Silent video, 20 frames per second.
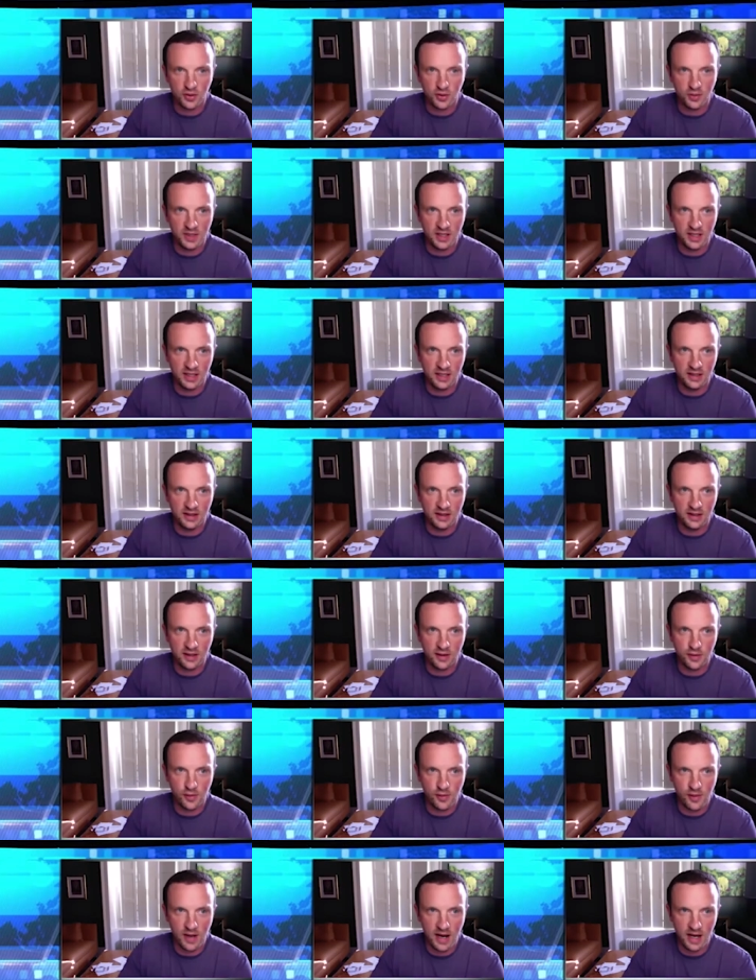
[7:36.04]
media in the
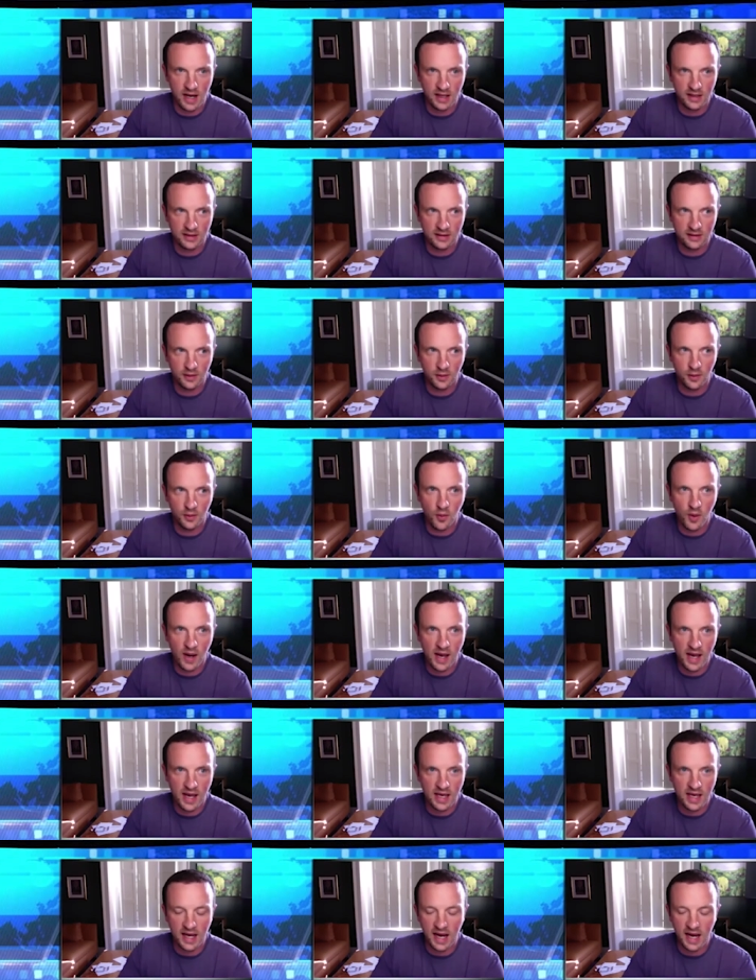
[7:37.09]
correct
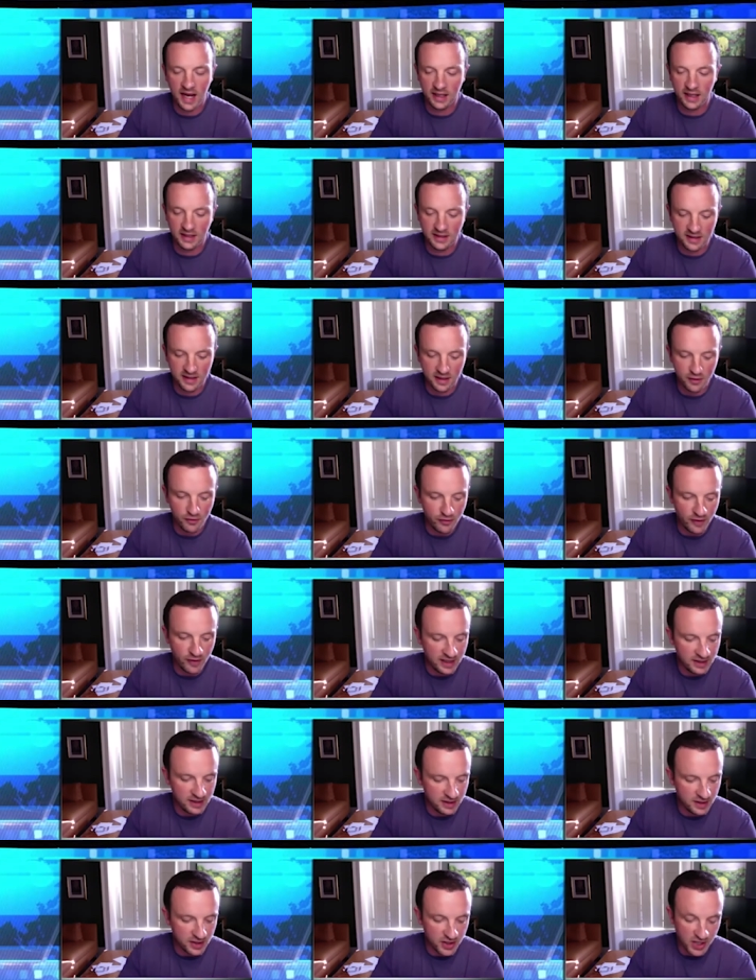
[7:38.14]
way. And it's an
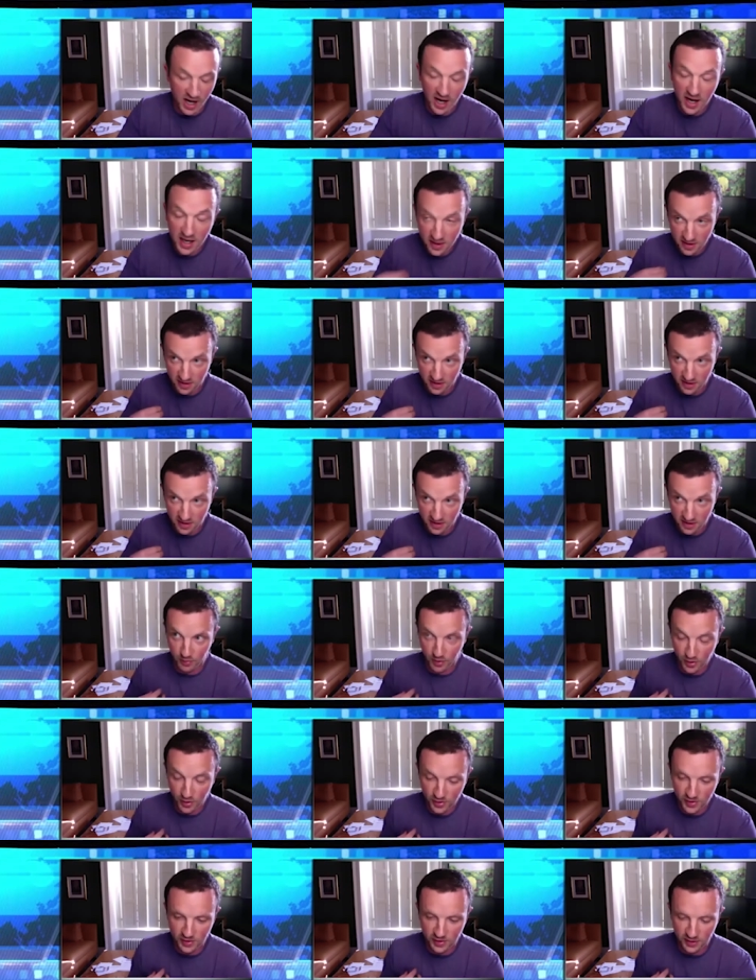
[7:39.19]
advantage, I think,
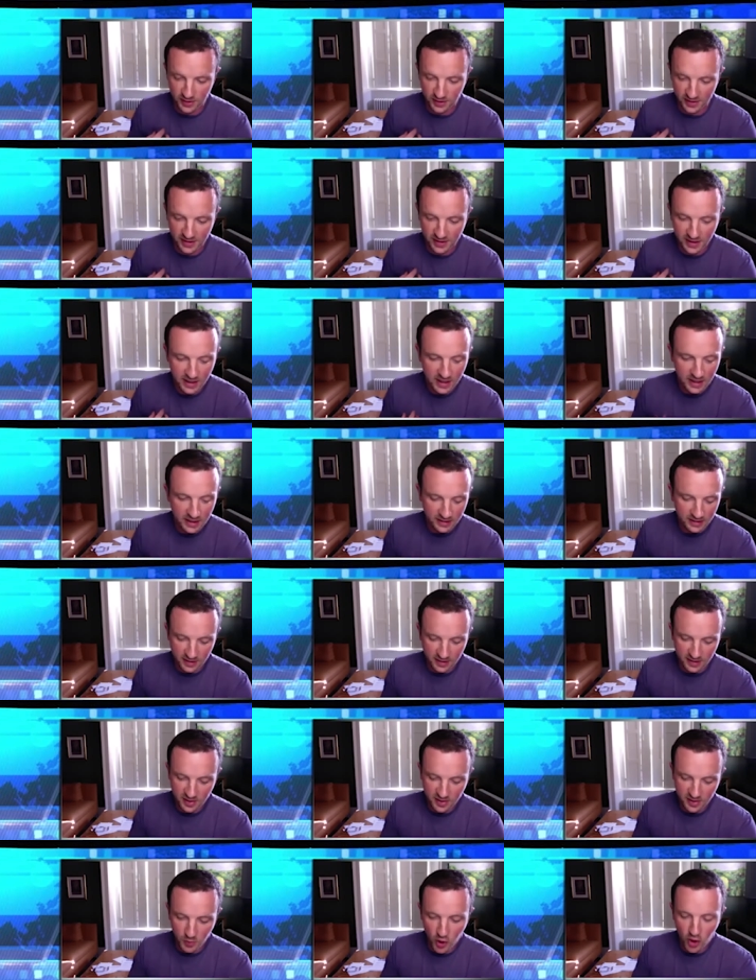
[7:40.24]
personally, that
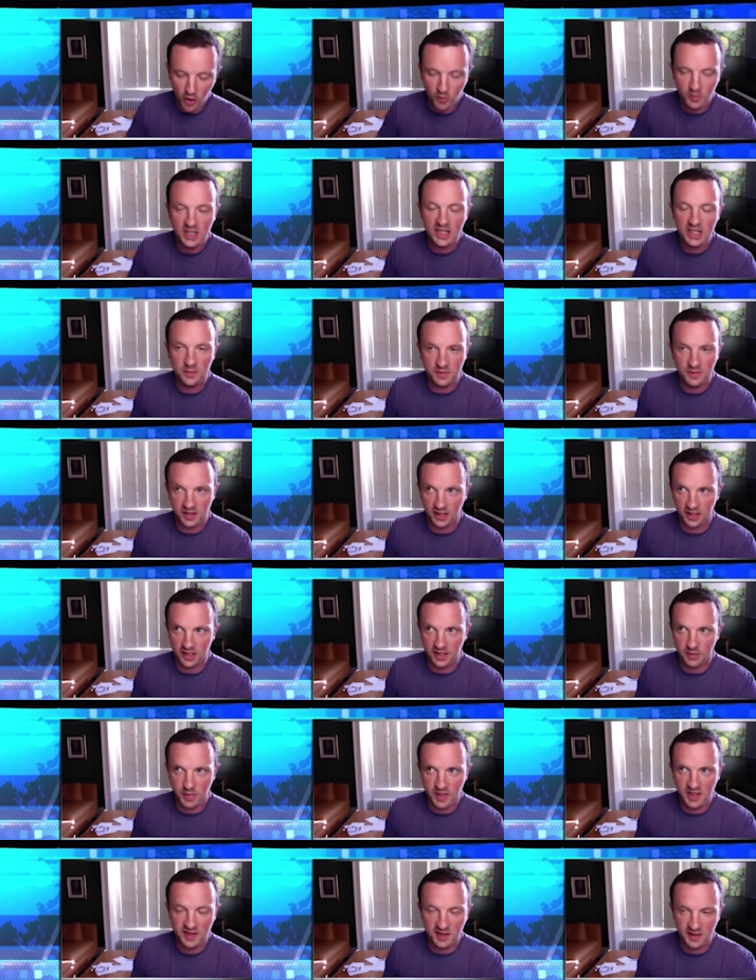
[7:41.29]
small, medium-sized
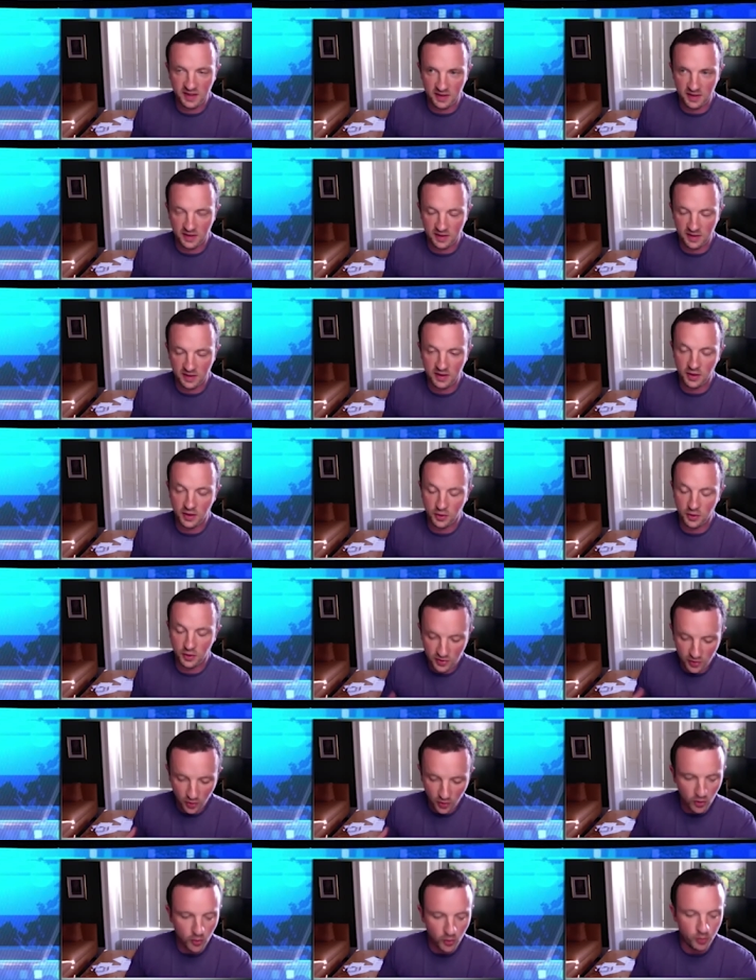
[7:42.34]
businesses, you know,
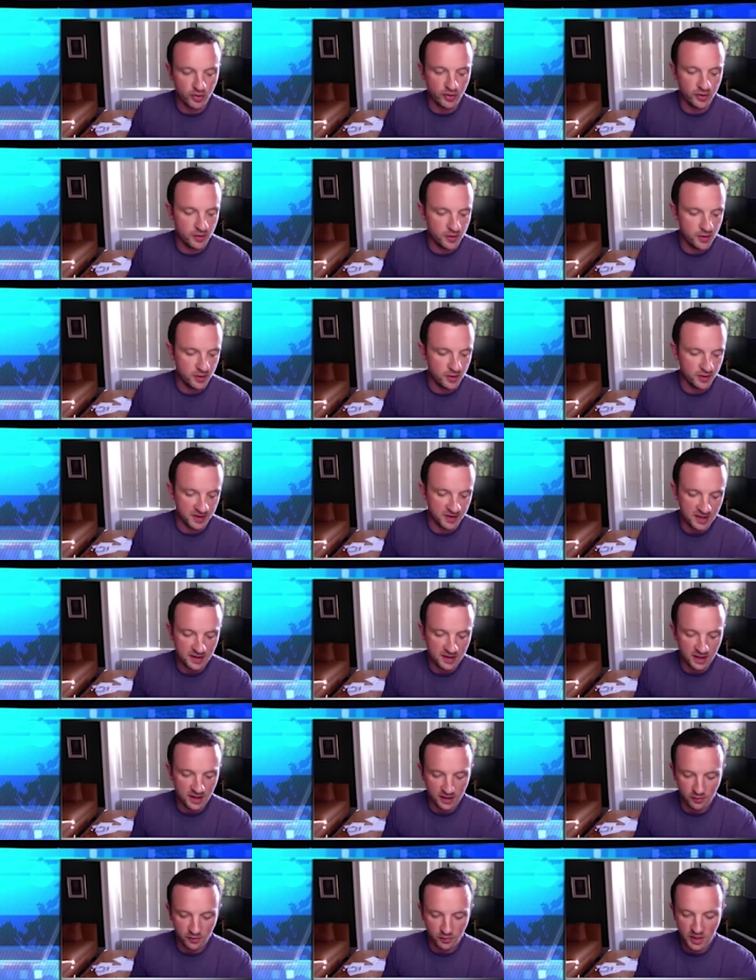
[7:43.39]
solopreneurs, these
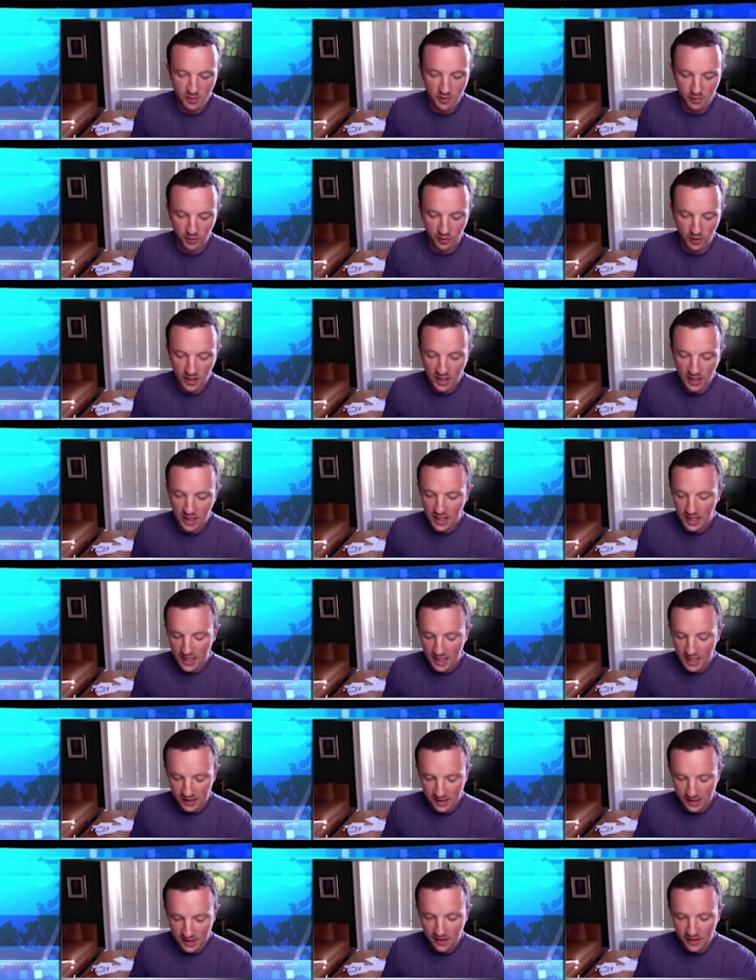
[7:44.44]
kind of people,
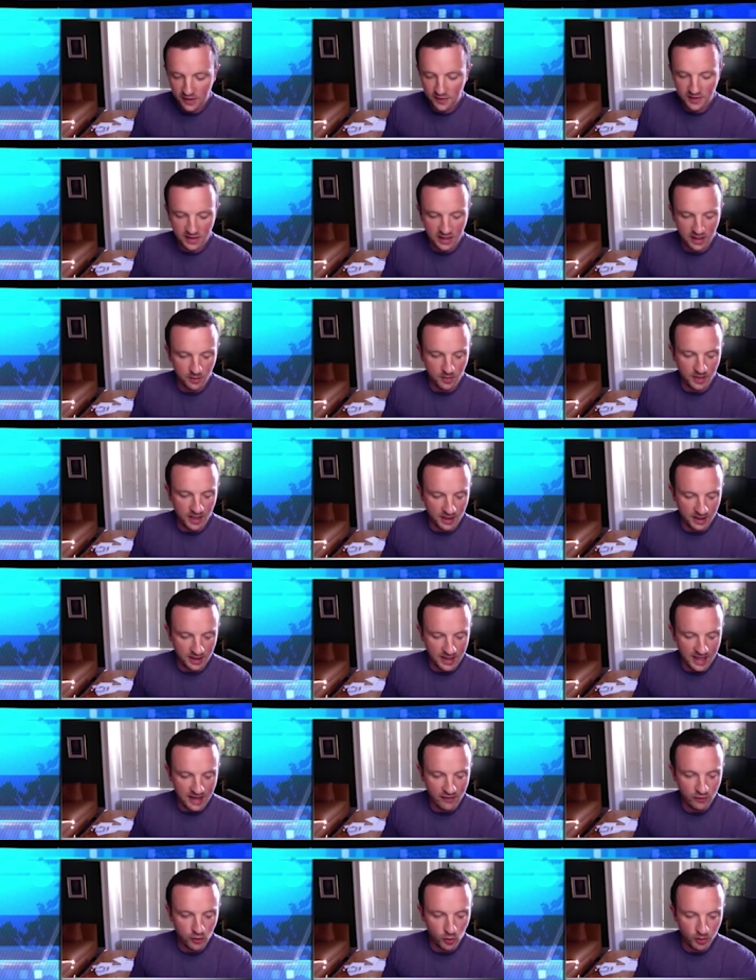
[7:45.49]
it gives them a
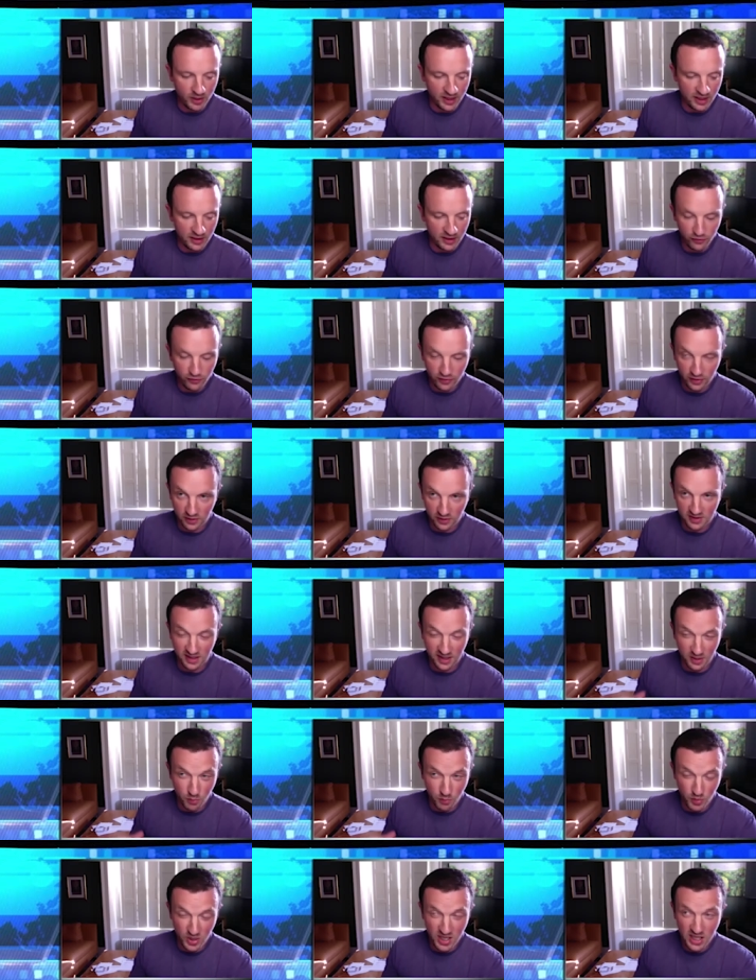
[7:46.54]
level playing field to
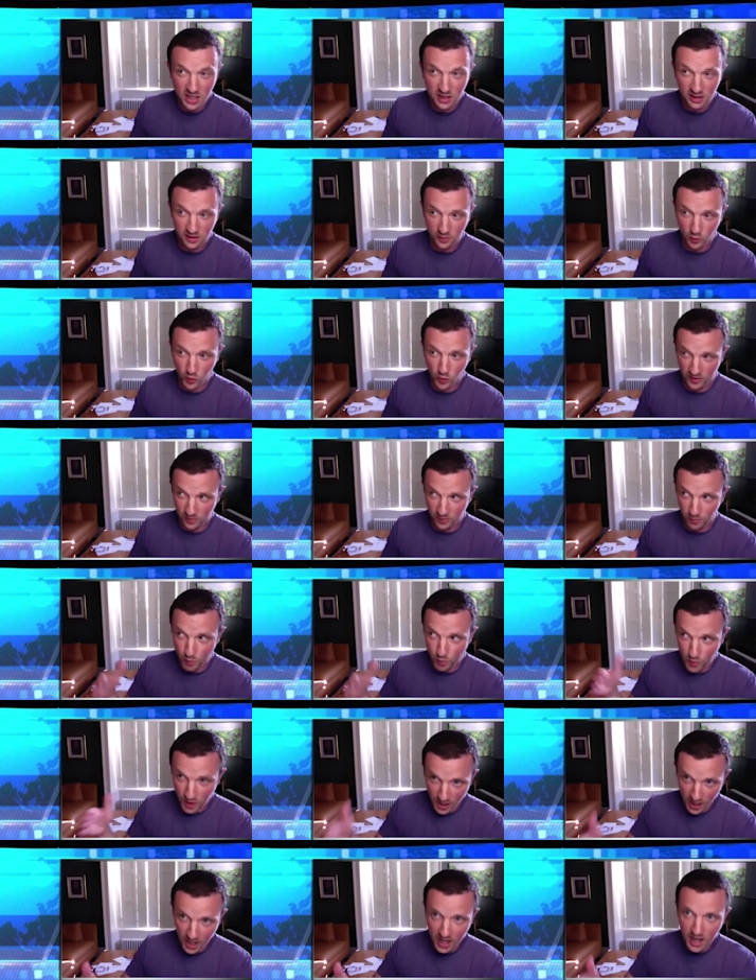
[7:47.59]
compete with
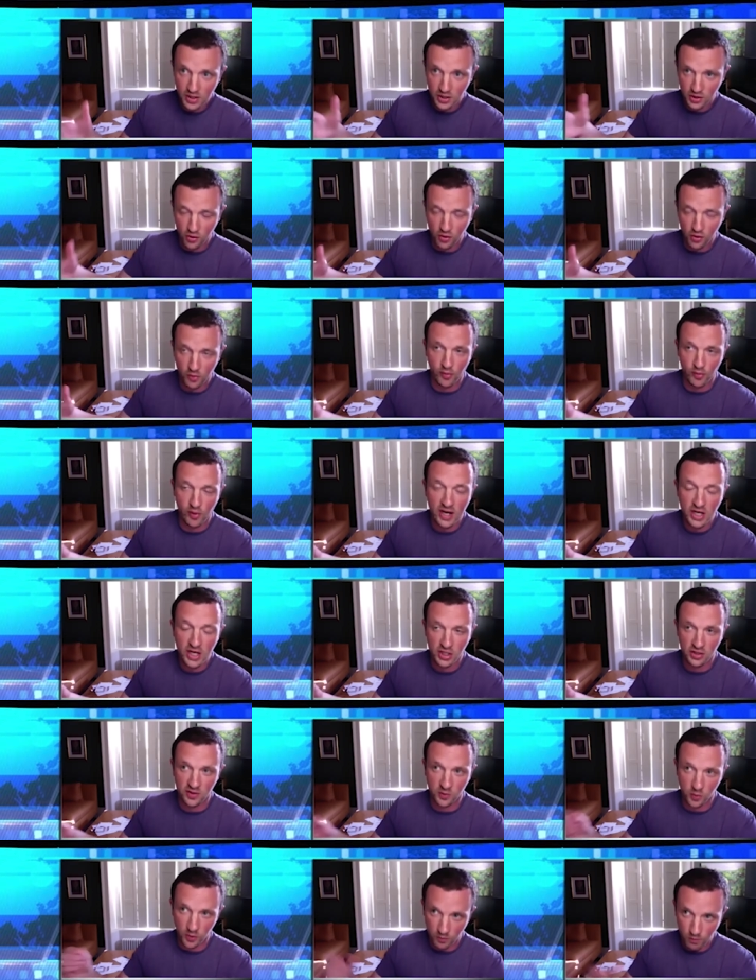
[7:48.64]
large
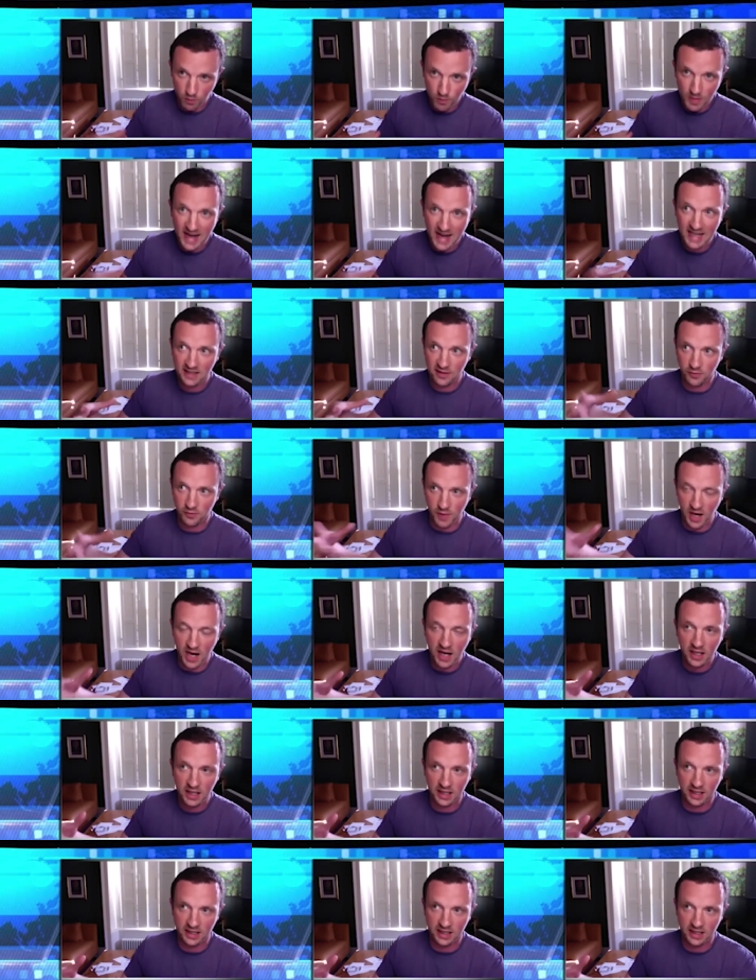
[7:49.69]
corporations with massive marketing